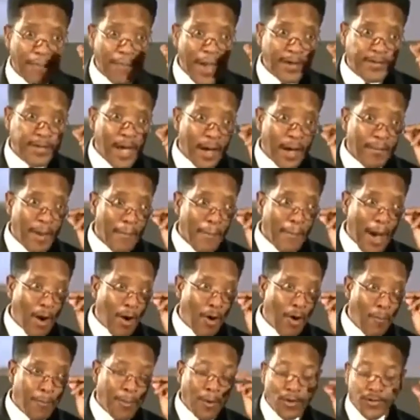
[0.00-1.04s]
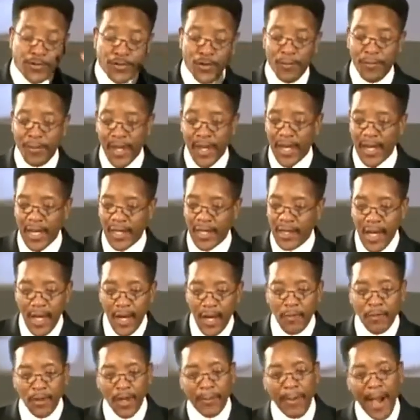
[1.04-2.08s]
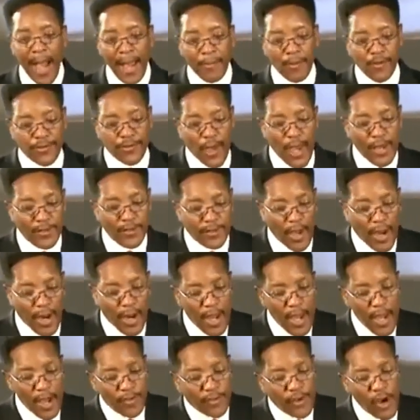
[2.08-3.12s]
I'm not talking about my own personal meaning. Look what the Bible says here.